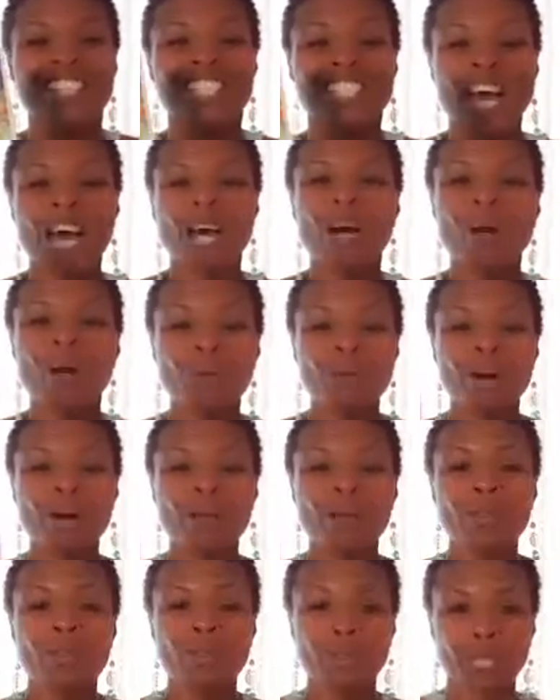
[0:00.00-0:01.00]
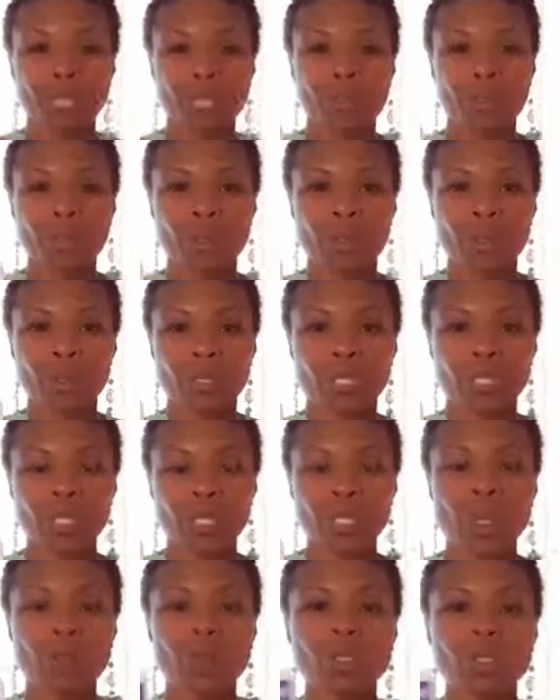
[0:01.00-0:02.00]
to help other people.
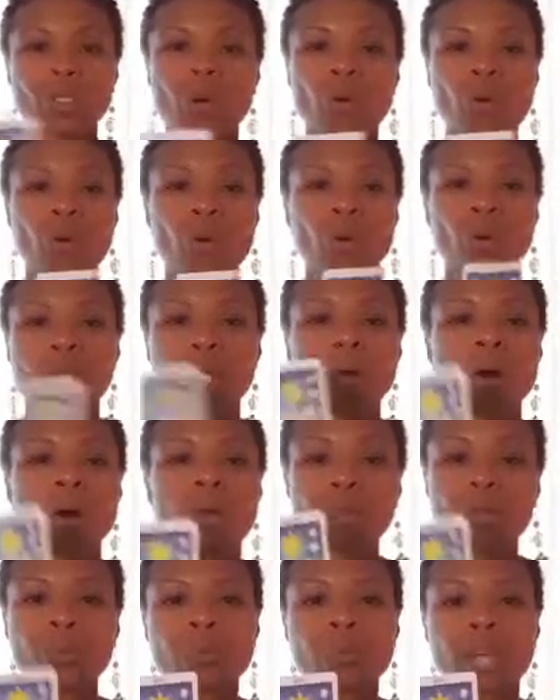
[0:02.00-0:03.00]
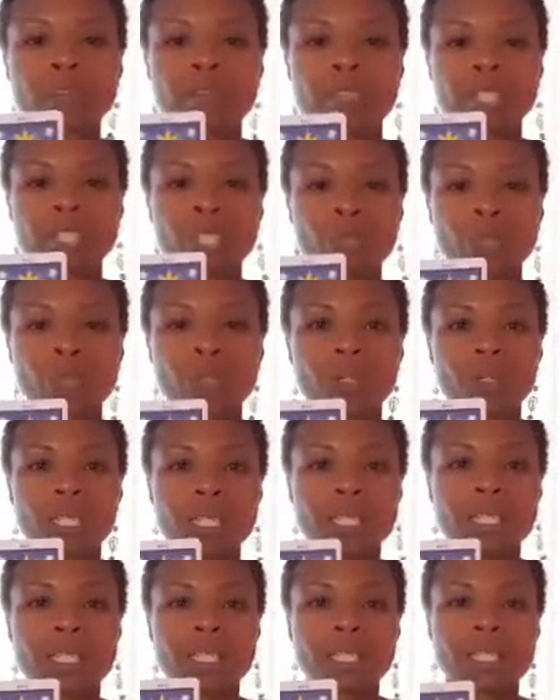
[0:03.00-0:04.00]
So we go through life
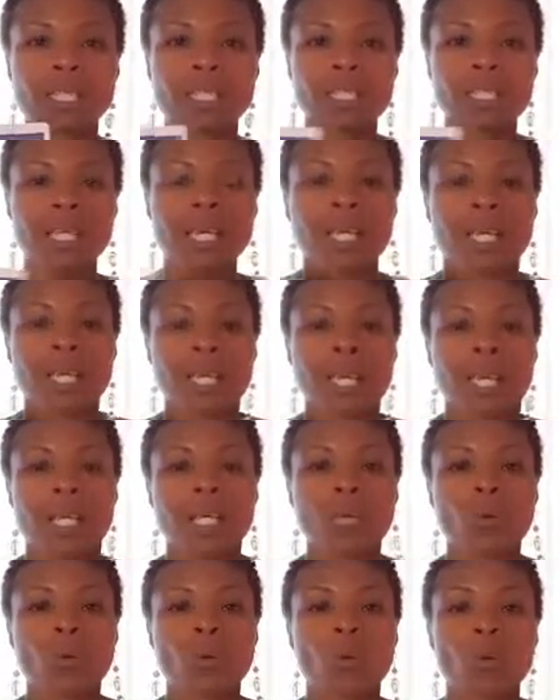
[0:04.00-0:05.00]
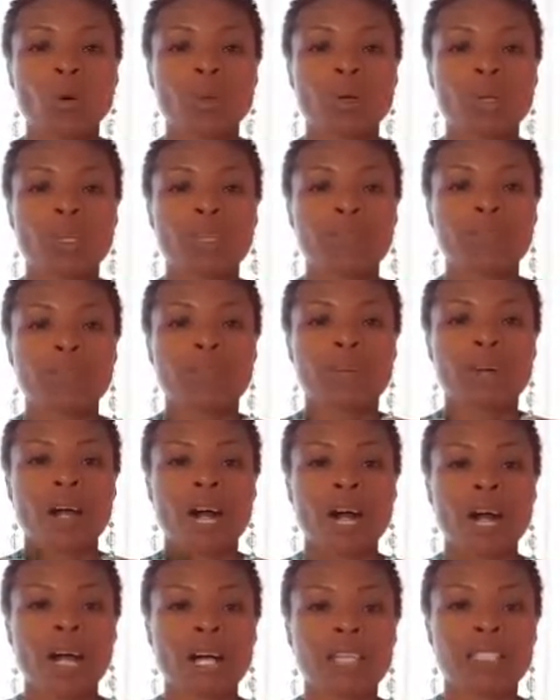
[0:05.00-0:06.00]
experiences in order for
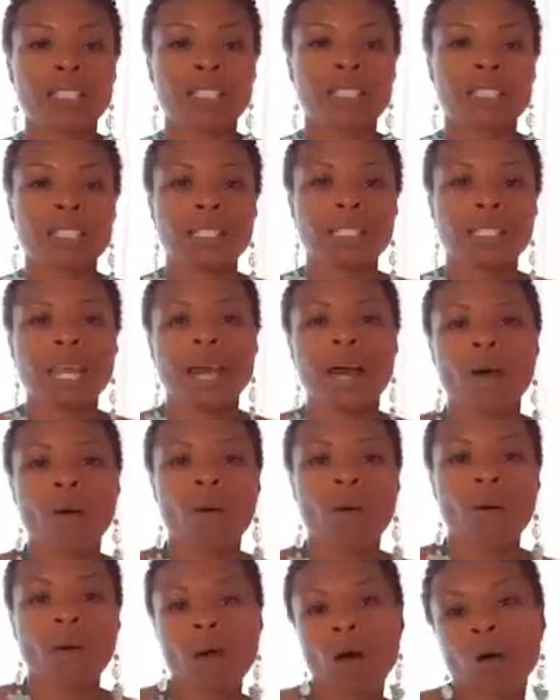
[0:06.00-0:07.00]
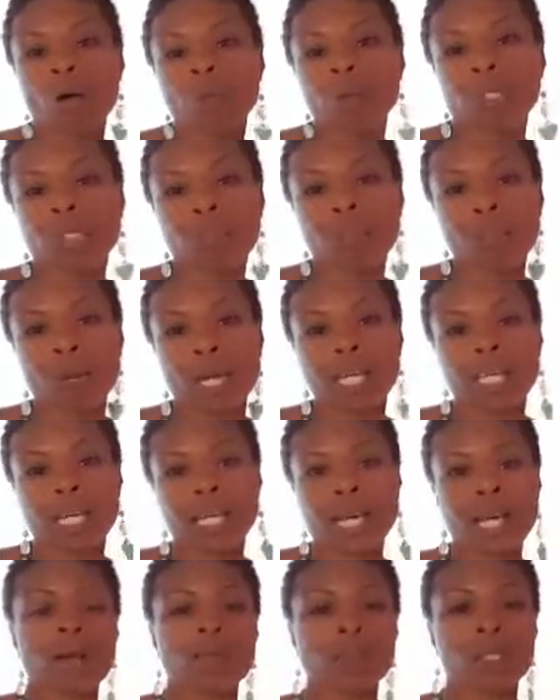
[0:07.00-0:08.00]
us to now help
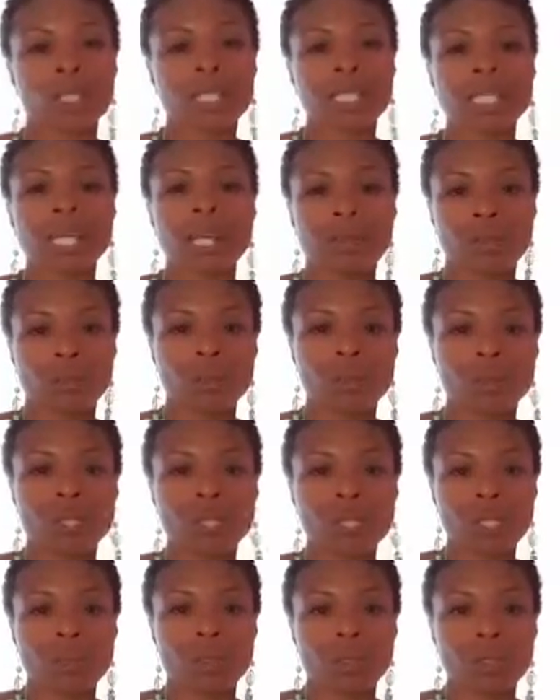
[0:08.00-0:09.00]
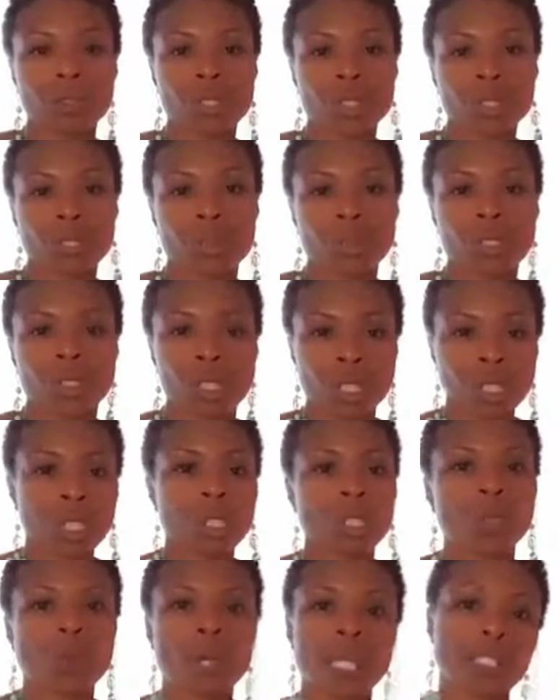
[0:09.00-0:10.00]
somebody else get through a similar
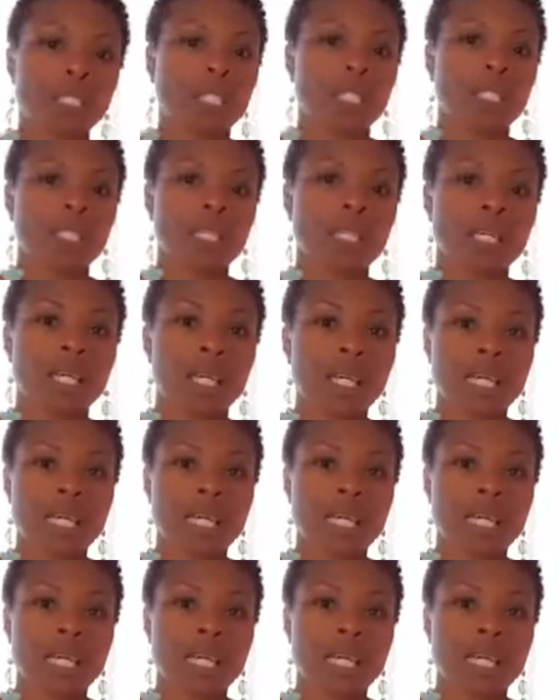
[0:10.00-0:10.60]
situation.